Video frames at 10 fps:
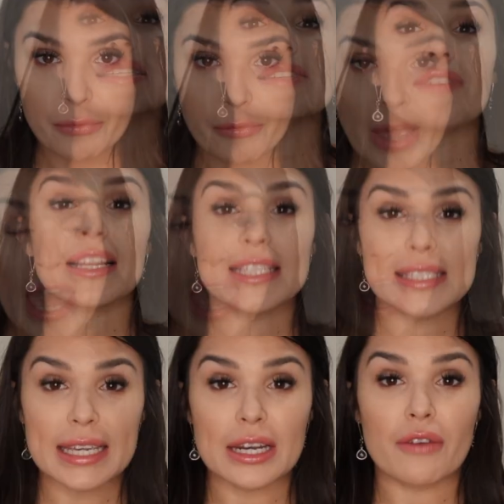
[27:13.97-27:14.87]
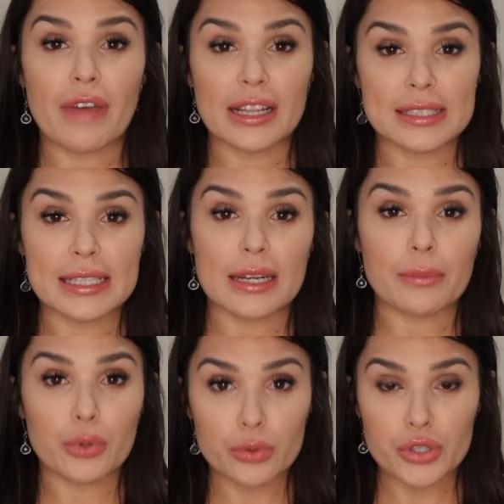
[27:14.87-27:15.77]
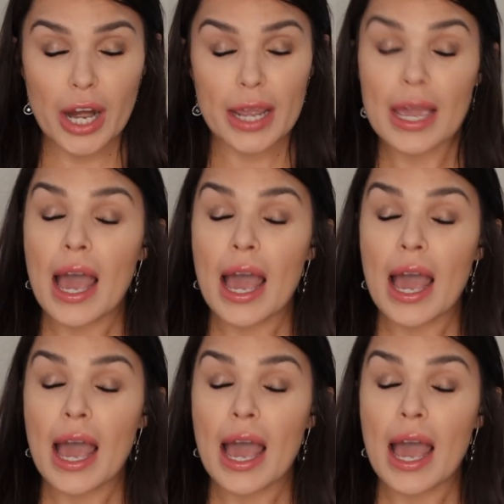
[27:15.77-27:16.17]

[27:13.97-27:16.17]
This is Valentina Poudre.